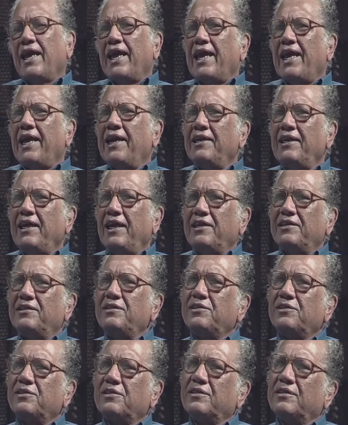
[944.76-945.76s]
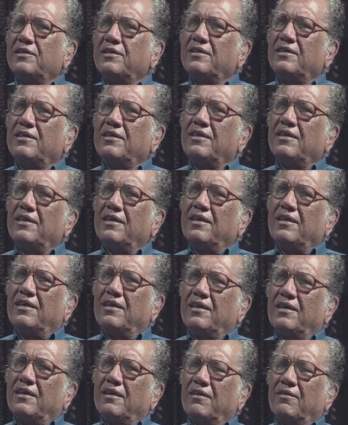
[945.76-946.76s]
English,
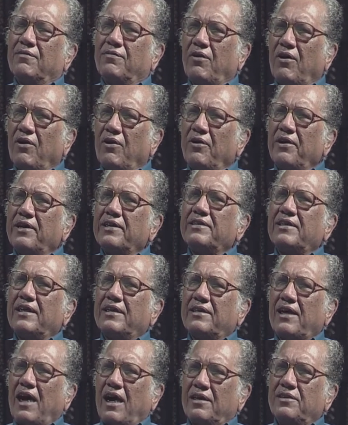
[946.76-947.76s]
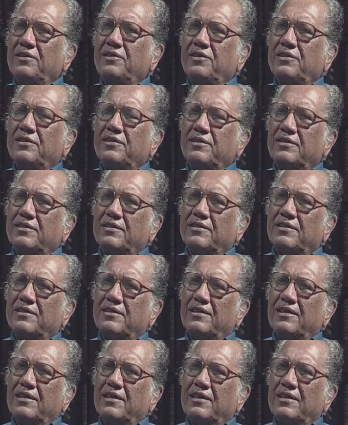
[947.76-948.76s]
following the Dutch,
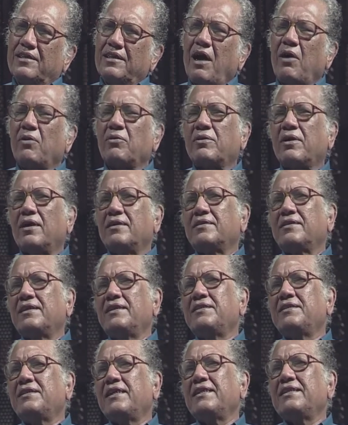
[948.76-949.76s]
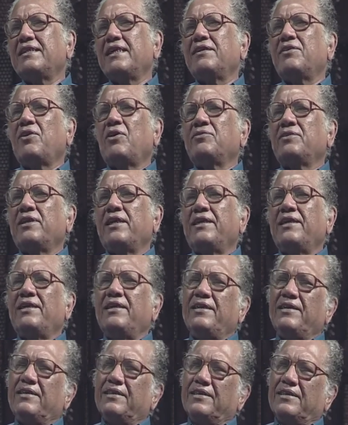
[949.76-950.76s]
now concentrated on the
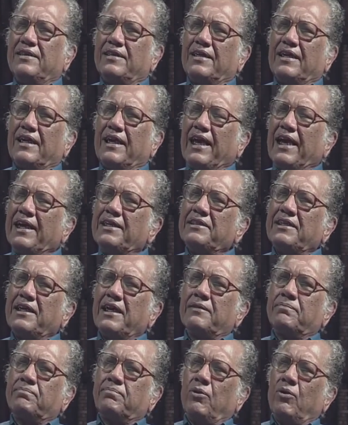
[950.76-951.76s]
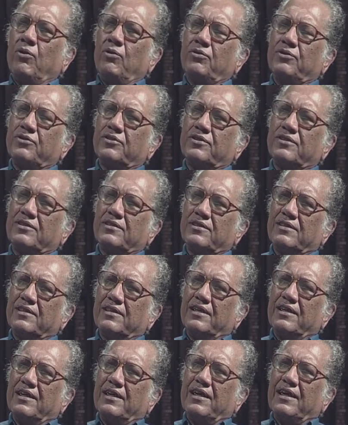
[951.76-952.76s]
Indian ports.
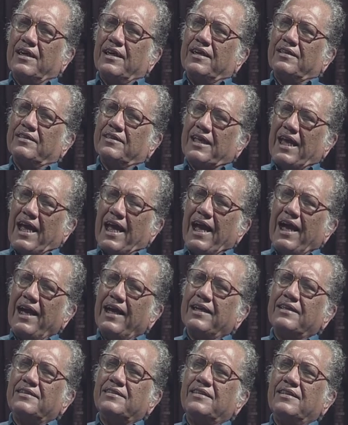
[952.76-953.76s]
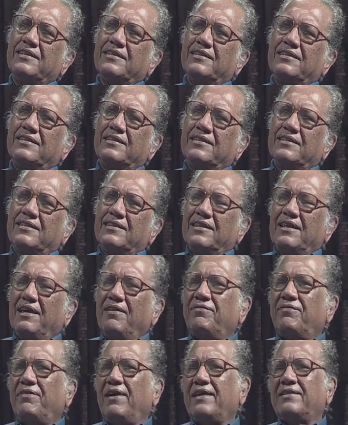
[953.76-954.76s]
They had a
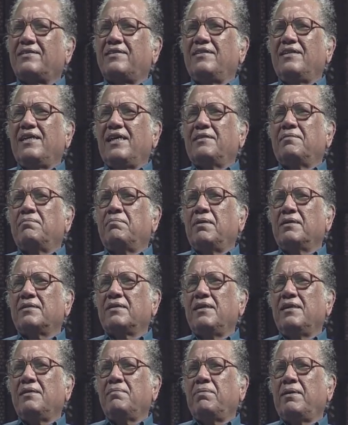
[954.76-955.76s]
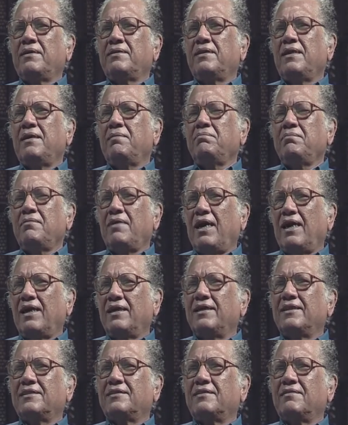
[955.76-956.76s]
factory at Masalipatnam,
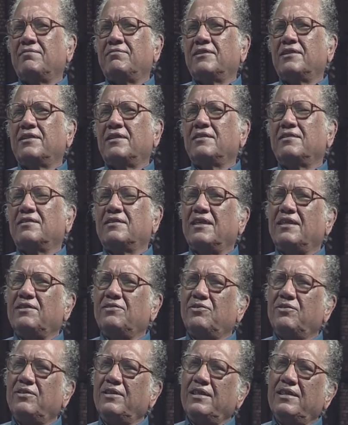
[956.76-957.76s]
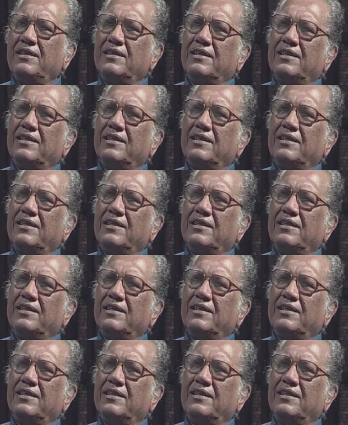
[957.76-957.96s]
early 17th century.